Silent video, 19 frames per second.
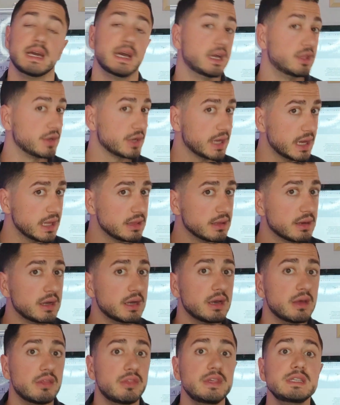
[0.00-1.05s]
And again,
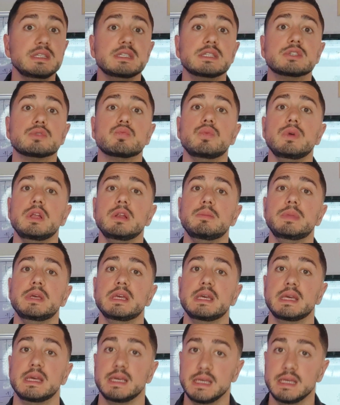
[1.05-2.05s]
this will be